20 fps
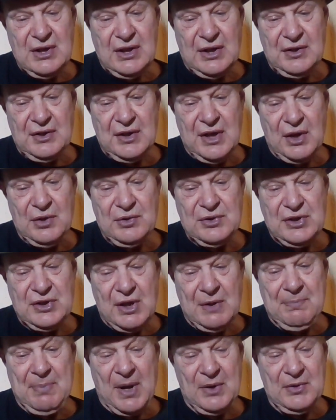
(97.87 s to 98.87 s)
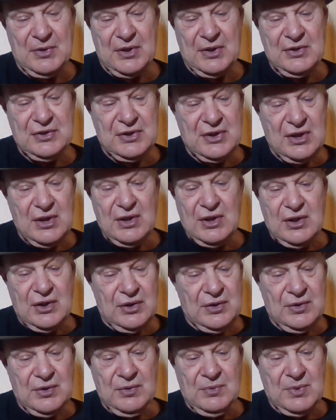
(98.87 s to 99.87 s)
and those opponents
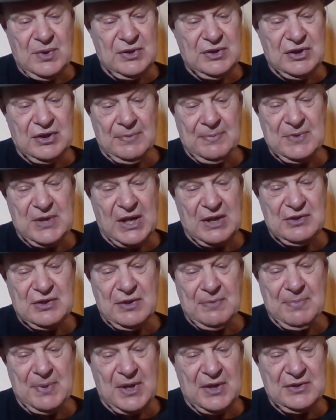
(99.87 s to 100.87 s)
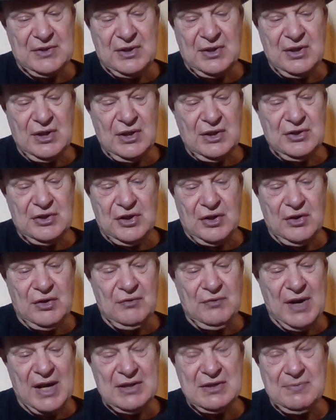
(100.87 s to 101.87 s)
who would subject a person to
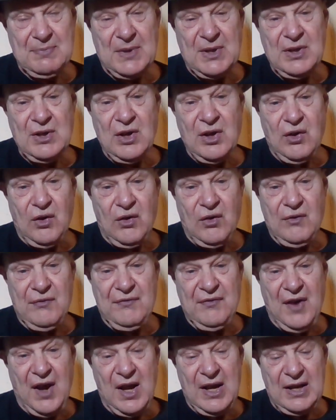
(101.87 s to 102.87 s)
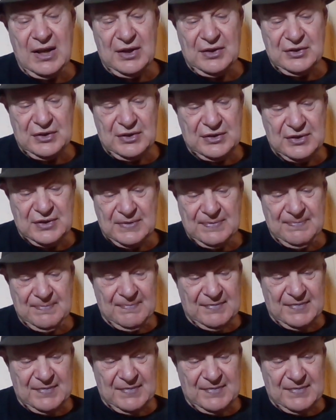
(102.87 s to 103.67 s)
harassment or violence.